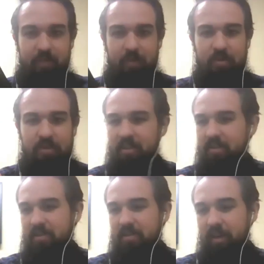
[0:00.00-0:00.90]
used and
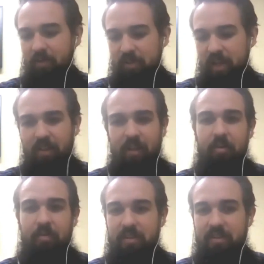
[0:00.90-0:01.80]
this, I've used the hell out
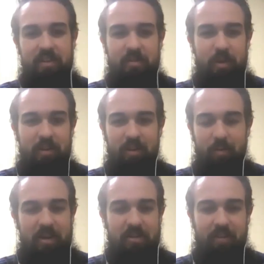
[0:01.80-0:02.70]
of this and it's been
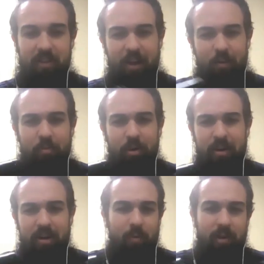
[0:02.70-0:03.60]
amazing. Like I would have bought
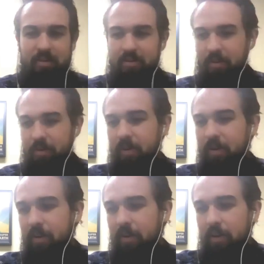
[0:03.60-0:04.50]
it anyway. So,
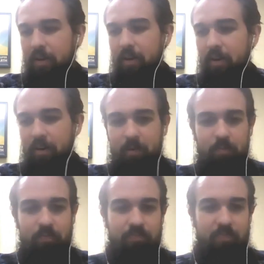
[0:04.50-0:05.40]

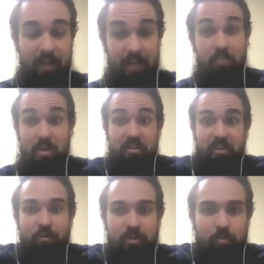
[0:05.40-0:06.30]
um, it gave me an
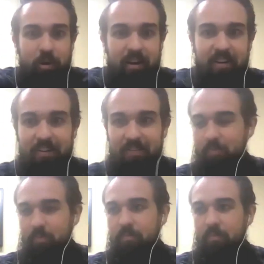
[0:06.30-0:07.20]
excuse to buy it and,
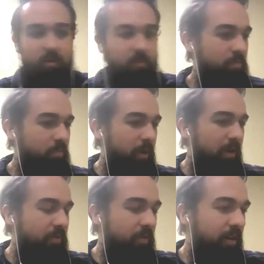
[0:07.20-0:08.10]
you know,
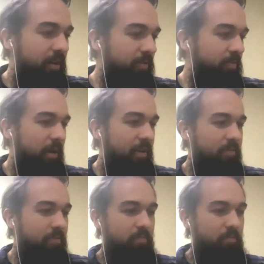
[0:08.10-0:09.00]
pay for it out of my
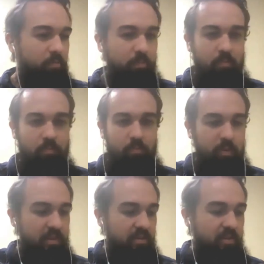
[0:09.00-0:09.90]

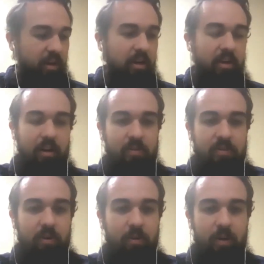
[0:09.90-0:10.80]
business checking account.
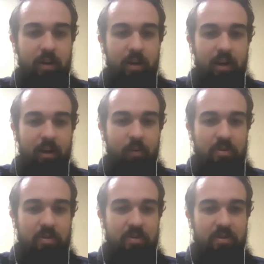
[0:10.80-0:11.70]
So it
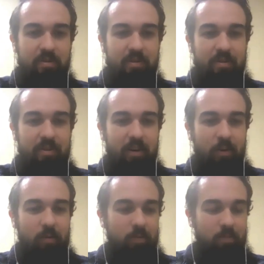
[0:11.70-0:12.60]
was, you know,